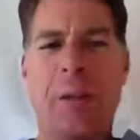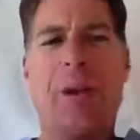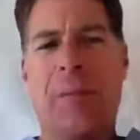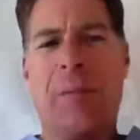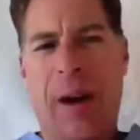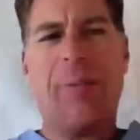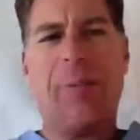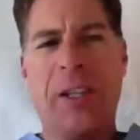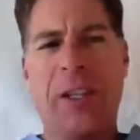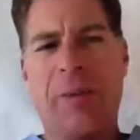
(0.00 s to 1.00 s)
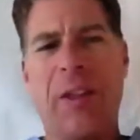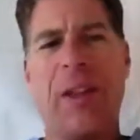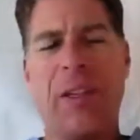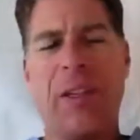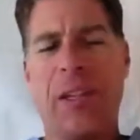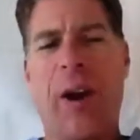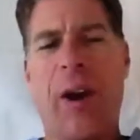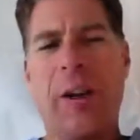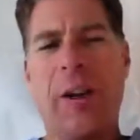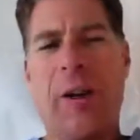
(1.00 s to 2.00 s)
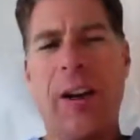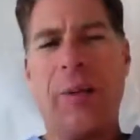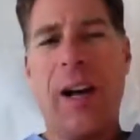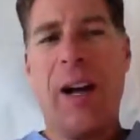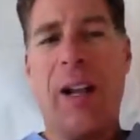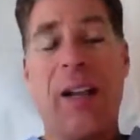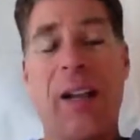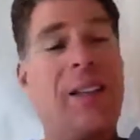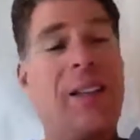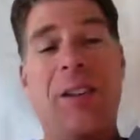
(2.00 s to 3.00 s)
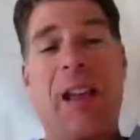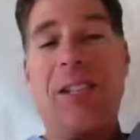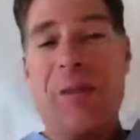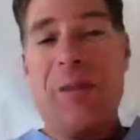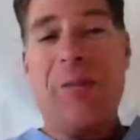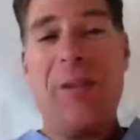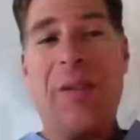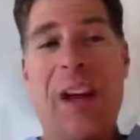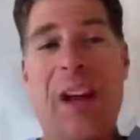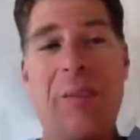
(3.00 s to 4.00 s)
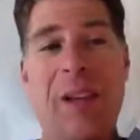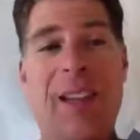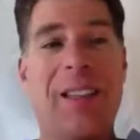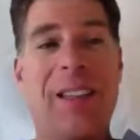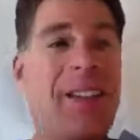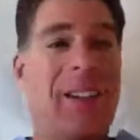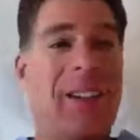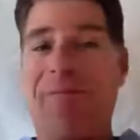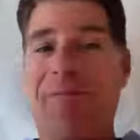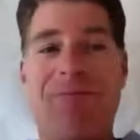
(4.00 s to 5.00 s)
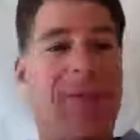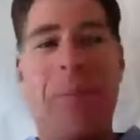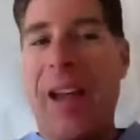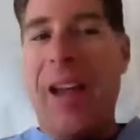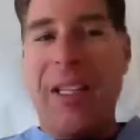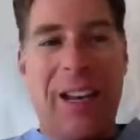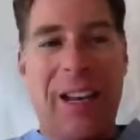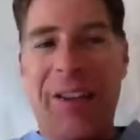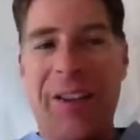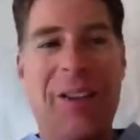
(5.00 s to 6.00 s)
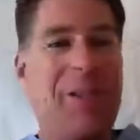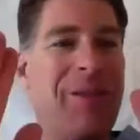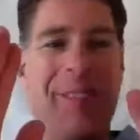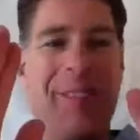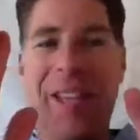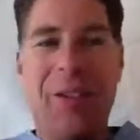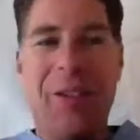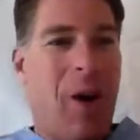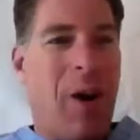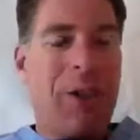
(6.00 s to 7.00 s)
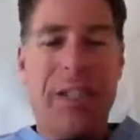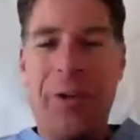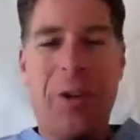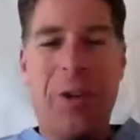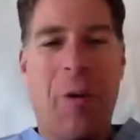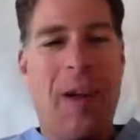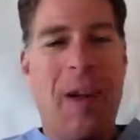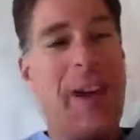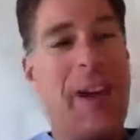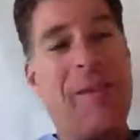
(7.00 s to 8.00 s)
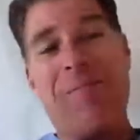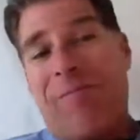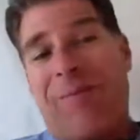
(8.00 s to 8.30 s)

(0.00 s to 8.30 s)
but a, a, bunch of other things in the brain go on as well. So it's actually really fun because get a baseline on you, let you watch this little story, and then